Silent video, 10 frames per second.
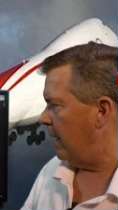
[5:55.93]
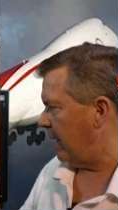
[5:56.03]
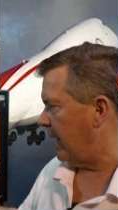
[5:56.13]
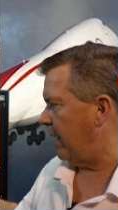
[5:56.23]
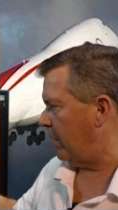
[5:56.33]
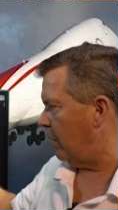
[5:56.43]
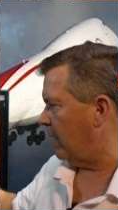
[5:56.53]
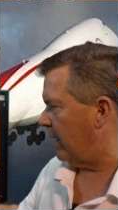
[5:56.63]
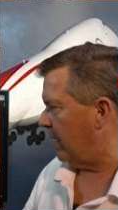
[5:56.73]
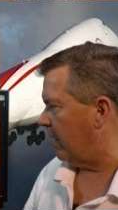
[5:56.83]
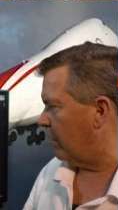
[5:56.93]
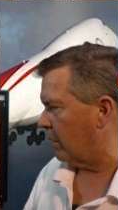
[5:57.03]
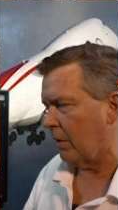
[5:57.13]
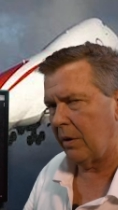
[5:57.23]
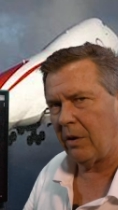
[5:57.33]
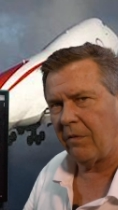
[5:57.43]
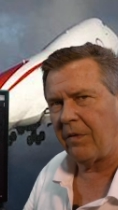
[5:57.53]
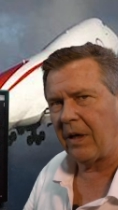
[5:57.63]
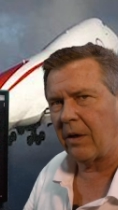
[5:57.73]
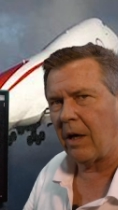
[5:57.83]
again, you can dig through and you'll
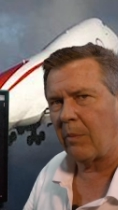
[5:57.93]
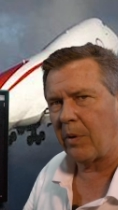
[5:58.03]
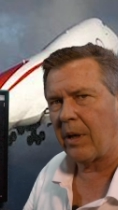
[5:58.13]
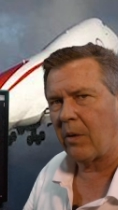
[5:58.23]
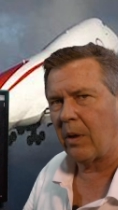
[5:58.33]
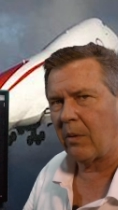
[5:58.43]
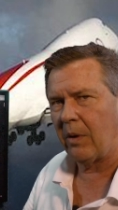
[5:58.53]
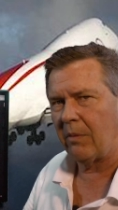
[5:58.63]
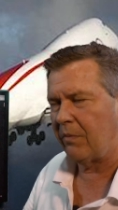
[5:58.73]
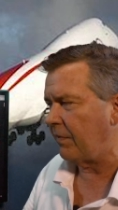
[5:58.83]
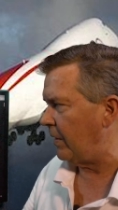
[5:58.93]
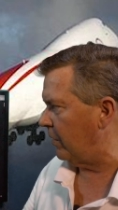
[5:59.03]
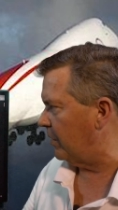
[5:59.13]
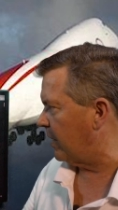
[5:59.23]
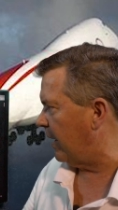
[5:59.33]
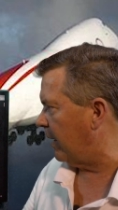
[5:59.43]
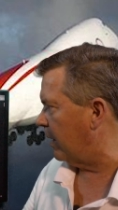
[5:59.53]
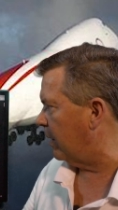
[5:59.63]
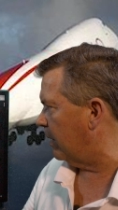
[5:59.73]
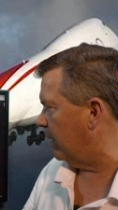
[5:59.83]
figure out pretty quick what field
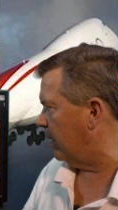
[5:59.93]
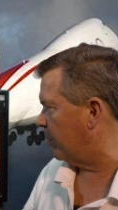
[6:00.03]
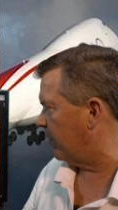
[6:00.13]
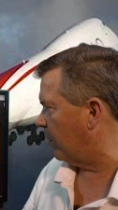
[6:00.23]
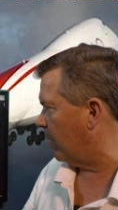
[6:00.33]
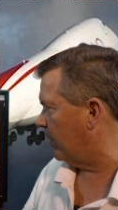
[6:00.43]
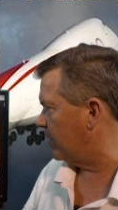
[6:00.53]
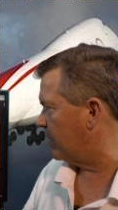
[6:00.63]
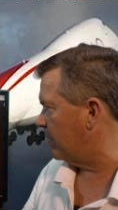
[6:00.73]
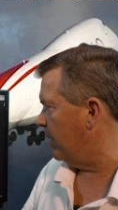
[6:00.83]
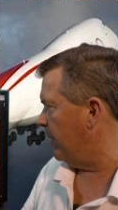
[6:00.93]
tire uh, performance